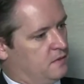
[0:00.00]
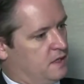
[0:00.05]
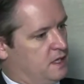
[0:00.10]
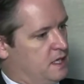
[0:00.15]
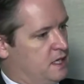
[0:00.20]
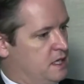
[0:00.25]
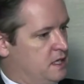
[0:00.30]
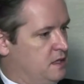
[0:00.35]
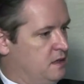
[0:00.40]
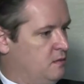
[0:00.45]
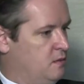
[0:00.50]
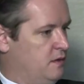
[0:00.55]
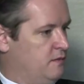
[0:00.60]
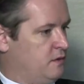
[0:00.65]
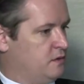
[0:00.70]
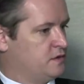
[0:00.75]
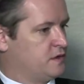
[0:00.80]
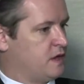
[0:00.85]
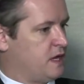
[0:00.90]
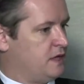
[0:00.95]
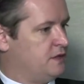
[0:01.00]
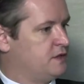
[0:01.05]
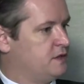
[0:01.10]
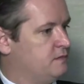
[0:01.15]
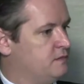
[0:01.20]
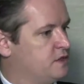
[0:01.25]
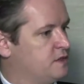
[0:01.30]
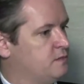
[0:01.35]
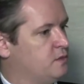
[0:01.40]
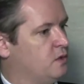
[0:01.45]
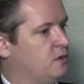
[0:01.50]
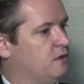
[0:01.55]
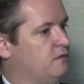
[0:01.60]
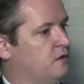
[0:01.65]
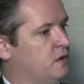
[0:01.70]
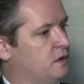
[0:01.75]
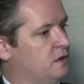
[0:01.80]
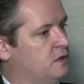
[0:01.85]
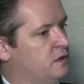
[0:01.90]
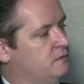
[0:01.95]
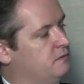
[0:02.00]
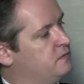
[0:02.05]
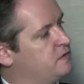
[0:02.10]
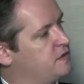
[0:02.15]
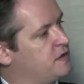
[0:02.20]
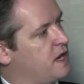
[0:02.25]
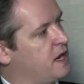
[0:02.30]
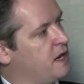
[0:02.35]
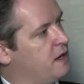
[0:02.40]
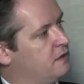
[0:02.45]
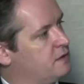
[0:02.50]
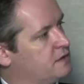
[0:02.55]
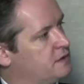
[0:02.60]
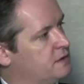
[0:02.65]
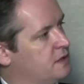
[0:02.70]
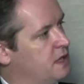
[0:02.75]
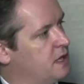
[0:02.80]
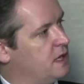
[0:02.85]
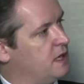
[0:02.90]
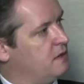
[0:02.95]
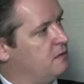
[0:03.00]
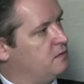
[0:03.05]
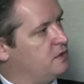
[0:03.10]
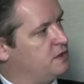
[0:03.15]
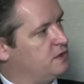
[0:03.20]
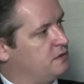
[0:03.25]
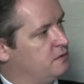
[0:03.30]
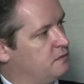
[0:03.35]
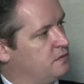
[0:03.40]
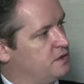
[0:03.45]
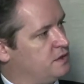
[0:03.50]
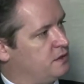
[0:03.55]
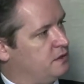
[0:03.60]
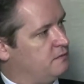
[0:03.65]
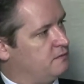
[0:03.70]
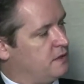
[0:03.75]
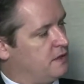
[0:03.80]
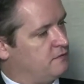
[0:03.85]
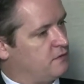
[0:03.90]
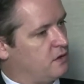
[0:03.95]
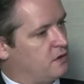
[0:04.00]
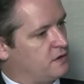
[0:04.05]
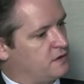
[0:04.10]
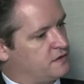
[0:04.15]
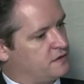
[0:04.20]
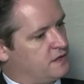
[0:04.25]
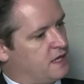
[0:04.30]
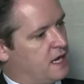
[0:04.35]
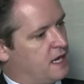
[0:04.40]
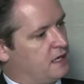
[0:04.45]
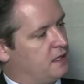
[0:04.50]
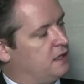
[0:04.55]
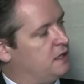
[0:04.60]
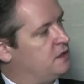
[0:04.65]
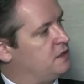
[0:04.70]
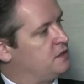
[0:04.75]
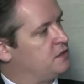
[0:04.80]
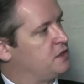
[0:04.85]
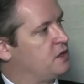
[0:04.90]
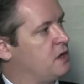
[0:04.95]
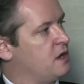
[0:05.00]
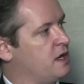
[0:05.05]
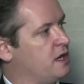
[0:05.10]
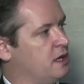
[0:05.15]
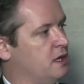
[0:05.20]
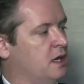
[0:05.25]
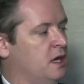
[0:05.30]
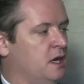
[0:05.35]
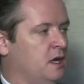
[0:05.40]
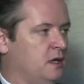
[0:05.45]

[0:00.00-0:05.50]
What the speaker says: We've also had some smaller volume sales which have got us started into China,